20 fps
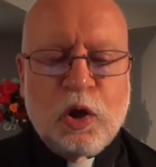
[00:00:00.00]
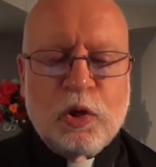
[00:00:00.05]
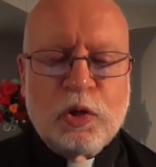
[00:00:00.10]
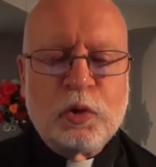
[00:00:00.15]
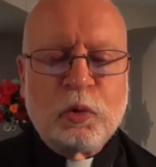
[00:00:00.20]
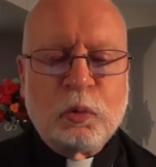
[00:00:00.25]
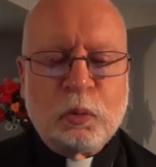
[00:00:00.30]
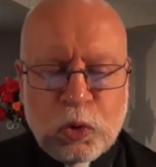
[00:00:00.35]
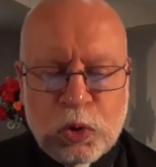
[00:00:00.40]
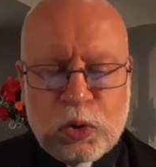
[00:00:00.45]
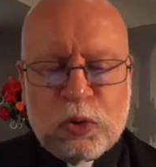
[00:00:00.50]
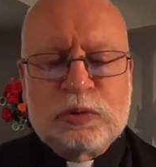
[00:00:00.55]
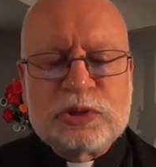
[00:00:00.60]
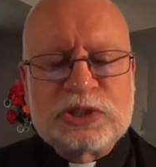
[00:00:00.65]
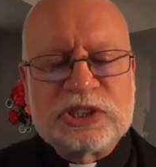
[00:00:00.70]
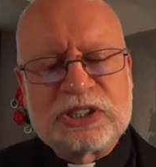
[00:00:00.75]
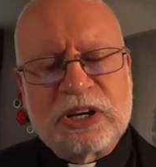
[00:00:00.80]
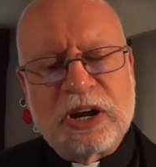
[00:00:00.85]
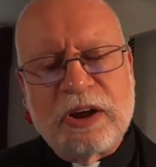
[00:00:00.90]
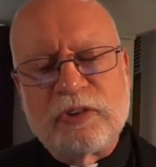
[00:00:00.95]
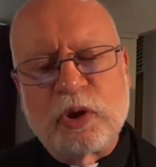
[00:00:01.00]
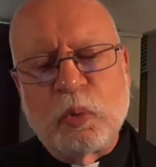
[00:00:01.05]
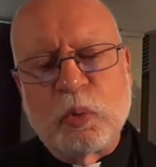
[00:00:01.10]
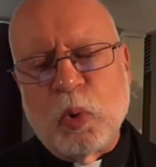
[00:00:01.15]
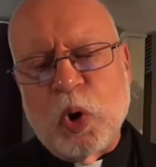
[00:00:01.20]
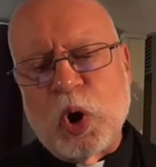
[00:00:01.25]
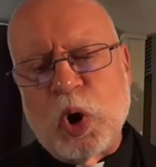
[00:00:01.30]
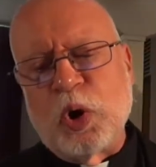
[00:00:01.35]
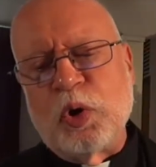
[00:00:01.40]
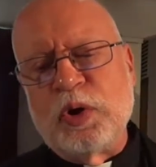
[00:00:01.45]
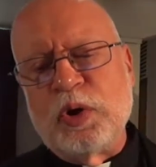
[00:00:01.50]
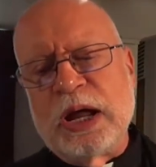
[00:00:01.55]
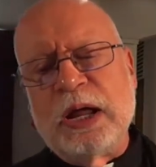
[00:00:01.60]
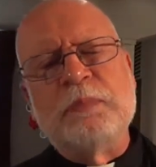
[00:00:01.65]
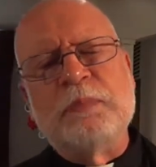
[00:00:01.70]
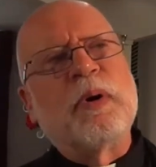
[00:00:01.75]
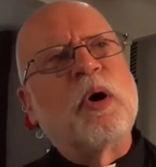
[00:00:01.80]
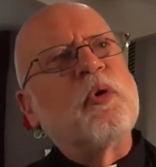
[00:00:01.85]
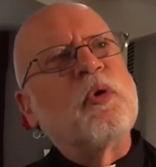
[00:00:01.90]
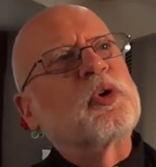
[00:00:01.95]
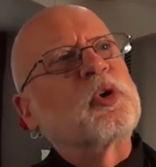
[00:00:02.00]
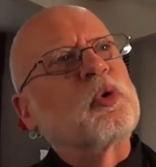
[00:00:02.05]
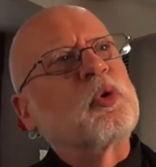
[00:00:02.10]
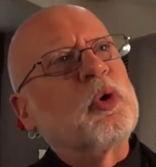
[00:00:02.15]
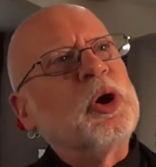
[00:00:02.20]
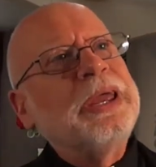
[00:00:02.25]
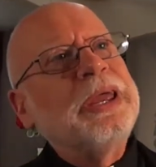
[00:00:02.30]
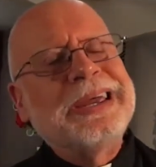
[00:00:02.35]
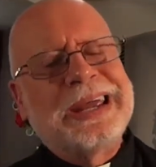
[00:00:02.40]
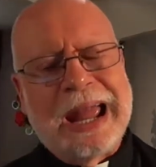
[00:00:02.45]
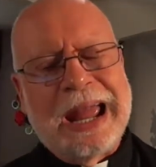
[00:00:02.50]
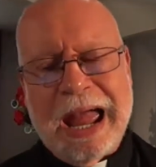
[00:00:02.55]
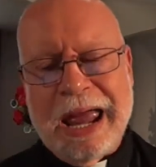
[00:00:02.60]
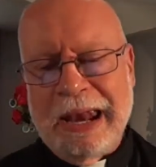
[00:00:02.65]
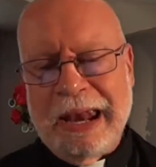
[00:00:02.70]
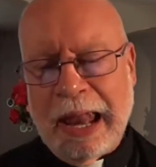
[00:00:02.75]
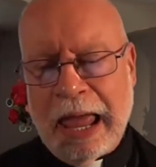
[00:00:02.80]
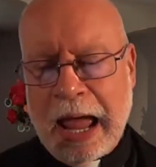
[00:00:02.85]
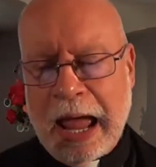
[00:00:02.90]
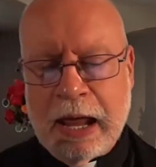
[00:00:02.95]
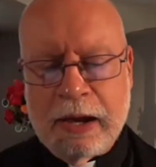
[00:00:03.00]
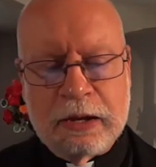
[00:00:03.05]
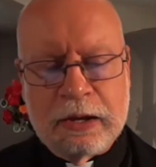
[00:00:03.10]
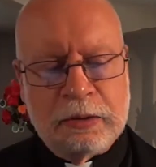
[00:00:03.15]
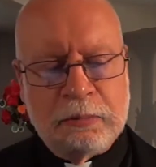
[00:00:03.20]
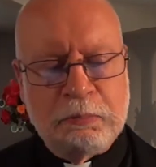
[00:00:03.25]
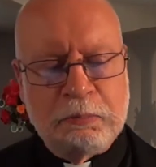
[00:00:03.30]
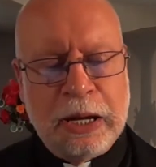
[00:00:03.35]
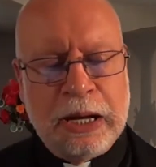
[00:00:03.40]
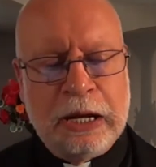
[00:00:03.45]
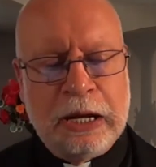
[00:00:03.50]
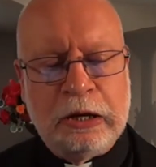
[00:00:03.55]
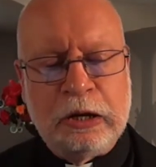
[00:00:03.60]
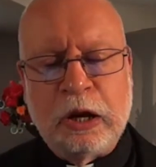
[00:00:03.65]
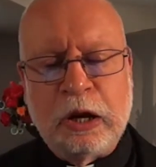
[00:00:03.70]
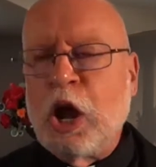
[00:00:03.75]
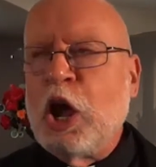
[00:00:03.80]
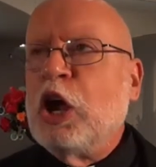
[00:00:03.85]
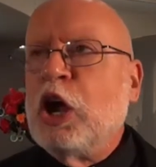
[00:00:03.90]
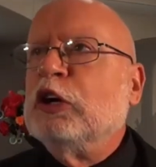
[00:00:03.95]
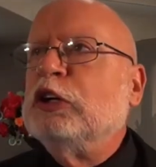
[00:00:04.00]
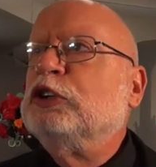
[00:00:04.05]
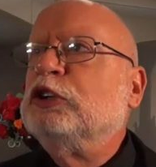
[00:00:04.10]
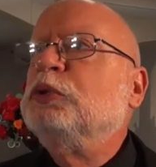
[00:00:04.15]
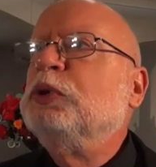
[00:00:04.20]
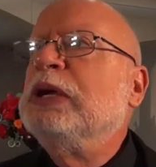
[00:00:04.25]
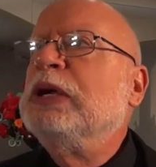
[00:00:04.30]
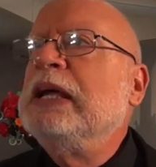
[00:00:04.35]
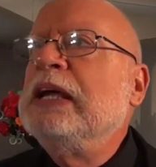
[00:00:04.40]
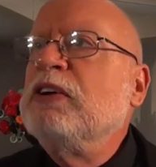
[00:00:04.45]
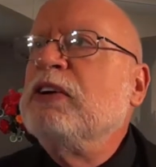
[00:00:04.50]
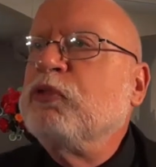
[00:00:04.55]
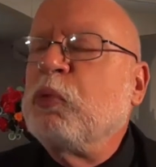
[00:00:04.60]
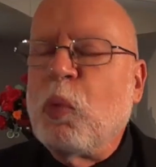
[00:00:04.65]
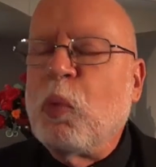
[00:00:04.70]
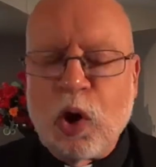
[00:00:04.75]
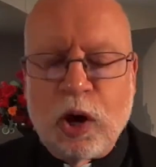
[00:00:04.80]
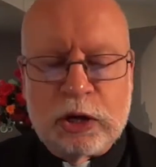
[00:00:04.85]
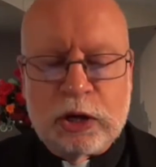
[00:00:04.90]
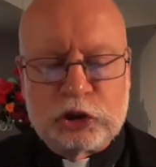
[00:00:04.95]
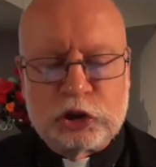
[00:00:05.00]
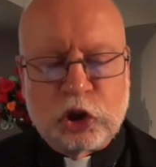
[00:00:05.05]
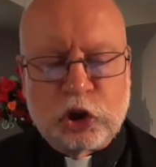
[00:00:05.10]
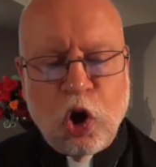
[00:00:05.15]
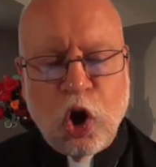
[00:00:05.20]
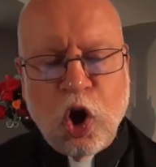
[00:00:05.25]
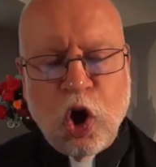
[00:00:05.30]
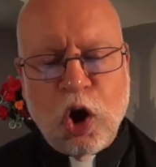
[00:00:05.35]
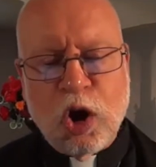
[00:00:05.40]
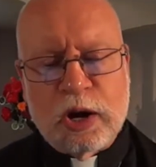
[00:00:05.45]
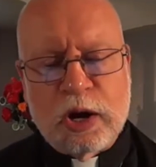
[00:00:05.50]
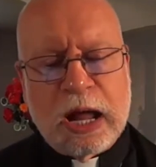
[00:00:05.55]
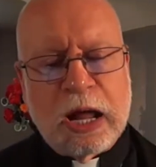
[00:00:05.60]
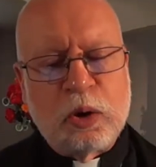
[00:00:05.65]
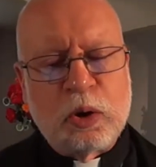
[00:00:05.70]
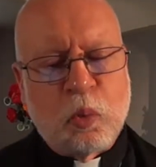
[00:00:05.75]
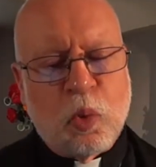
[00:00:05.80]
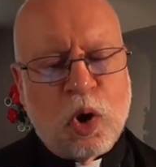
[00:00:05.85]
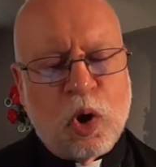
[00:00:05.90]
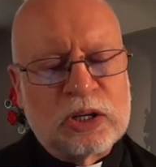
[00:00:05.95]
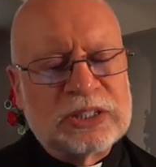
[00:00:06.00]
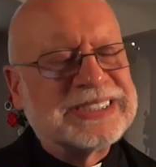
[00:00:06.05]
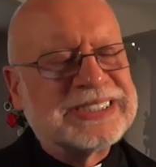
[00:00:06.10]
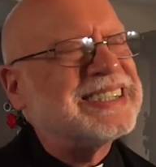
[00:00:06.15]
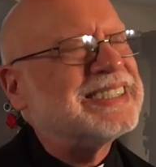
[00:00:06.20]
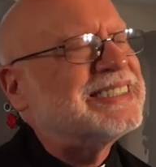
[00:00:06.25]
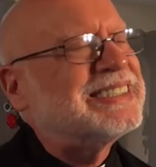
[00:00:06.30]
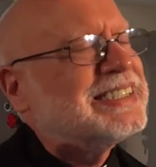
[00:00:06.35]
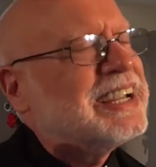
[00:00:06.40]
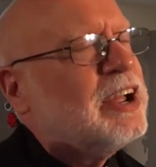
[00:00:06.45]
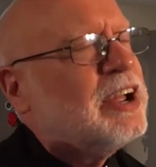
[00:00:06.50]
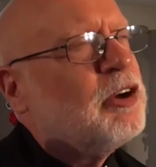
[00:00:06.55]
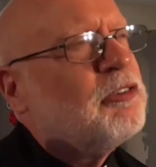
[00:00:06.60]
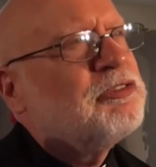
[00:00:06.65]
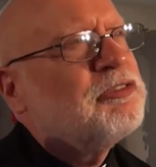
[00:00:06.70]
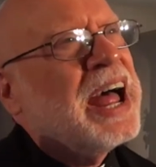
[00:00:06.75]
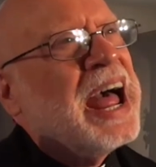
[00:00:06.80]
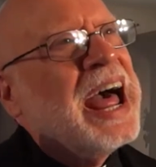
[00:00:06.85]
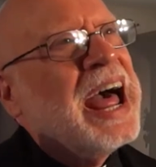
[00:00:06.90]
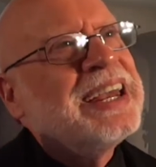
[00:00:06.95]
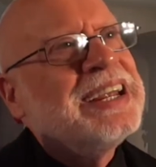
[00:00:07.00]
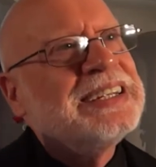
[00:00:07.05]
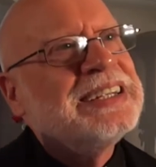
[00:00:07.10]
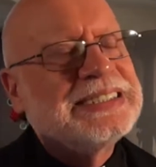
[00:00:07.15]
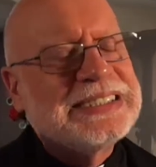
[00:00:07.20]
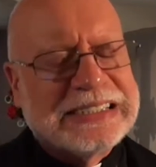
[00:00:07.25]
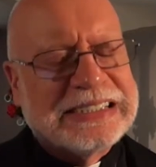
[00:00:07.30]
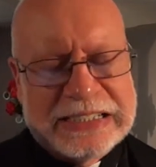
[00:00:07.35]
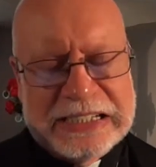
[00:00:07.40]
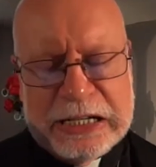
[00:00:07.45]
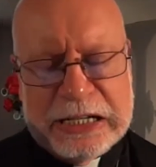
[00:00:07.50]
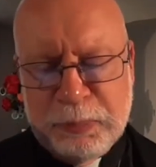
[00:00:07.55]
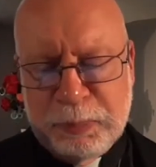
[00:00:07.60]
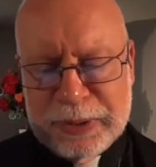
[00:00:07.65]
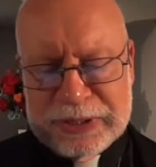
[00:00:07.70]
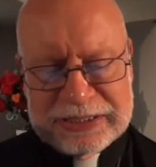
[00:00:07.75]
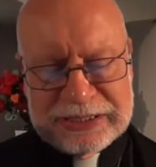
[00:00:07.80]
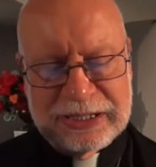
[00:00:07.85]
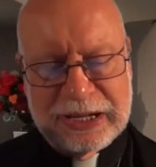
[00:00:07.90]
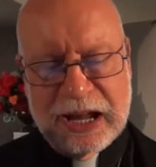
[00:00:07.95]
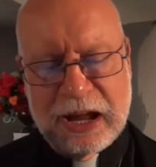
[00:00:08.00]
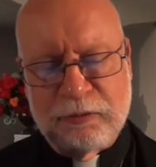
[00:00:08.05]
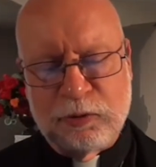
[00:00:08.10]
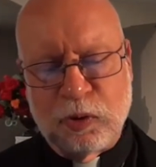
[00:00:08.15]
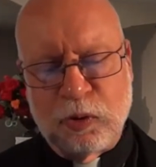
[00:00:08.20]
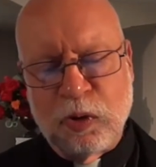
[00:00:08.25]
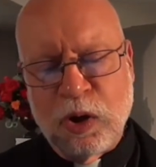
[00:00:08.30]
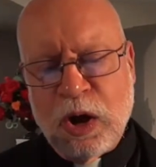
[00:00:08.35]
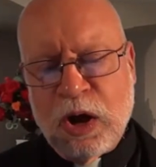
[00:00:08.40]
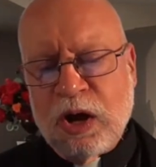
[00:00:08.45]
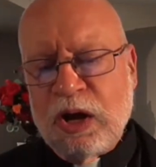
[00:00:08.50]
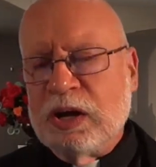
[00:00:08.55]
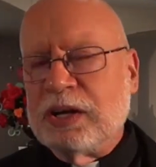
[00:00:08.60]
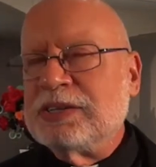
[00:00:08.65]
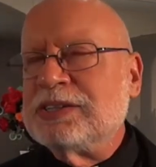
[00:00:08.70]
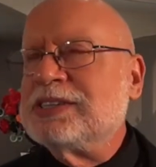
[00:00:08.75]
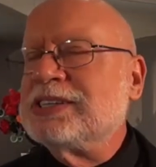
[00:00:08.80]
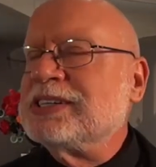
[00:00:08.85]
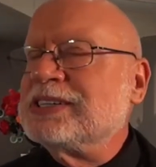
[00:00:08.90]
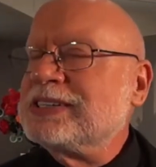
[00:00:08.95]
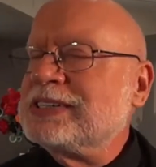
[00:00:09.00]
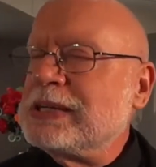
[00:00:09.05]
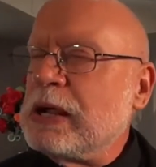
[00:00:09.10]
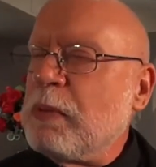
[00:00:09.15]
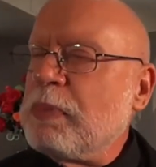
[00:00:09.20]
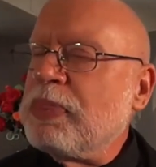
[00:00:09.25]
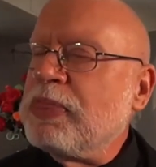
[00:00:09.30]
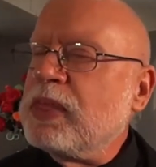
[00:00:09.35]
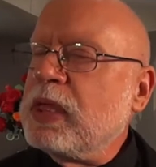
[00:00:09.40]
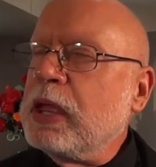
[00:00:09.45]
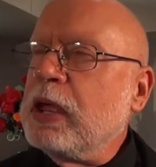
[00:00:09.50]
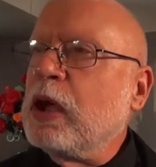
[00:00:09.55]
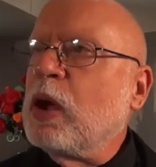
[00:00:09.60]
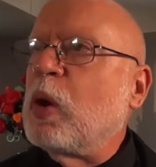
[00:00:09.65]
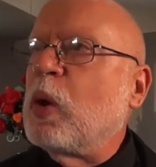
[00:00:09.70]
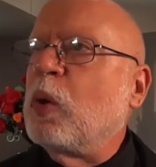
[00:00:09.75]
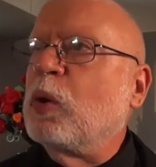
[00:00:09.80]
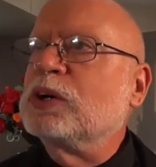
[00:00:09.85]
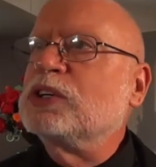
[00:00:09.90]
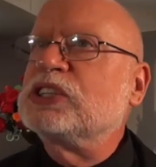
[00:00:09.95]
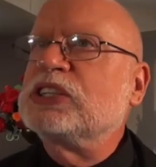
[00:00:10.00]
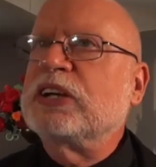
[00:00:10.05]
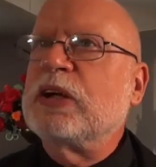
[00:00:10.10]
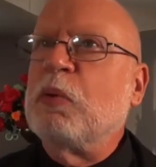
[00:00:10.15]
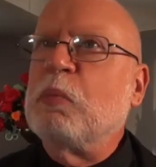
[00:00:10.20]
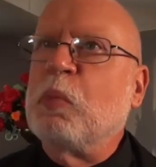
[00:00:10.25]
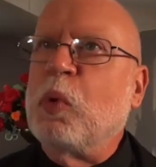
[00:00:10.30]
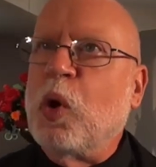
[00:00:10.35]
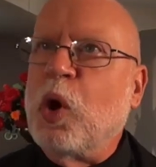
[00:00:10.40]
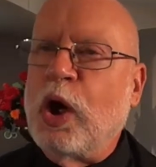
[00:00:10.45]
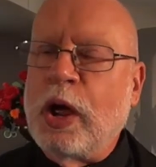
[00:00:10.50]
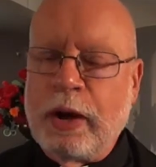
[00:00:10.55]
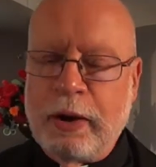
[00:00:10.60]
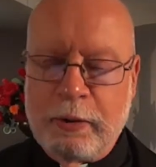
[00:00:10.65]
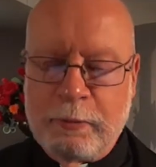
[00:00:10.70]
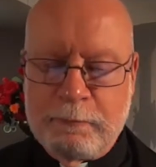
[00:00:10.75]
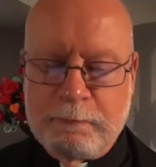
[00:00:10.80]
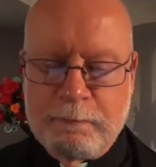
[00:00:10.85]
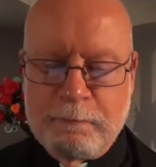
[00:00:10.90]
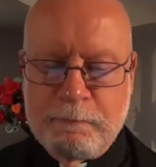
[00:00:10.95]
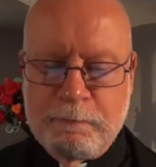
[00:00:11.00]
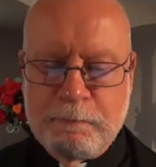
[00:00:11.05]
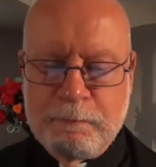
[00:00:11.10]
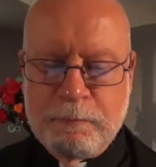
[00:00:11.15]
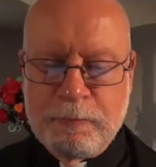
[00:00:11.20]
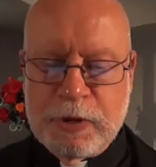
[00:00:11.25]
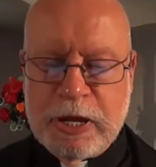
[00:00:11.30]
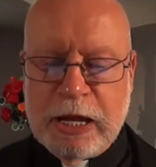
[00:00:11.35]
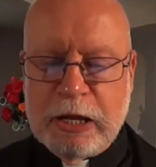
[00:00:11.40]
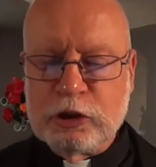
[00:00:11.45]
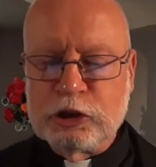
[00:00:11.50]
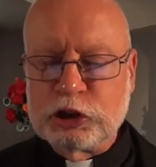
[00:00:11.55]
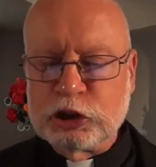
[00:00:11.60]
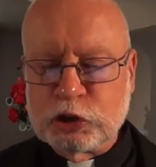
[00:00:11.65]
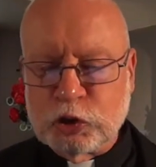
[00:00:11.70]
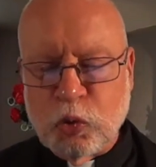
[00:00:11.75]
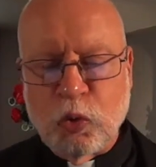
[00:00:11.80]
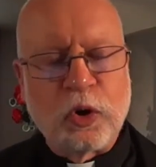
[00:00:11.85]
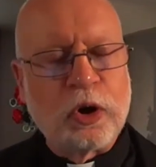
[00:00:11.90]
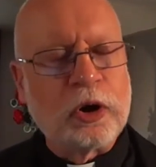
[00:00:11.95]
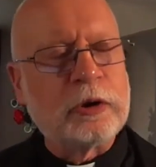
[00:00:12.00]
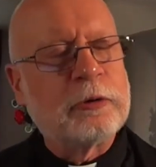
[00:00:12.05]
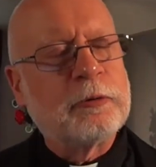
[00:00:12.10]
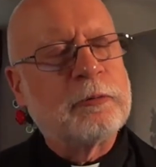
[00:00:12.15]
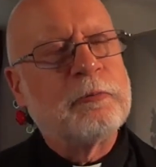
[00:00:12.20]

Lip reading: The roots of the word in both Greek and Latin mean to give one's heart and one's self at its deepest level to something or someone. In short,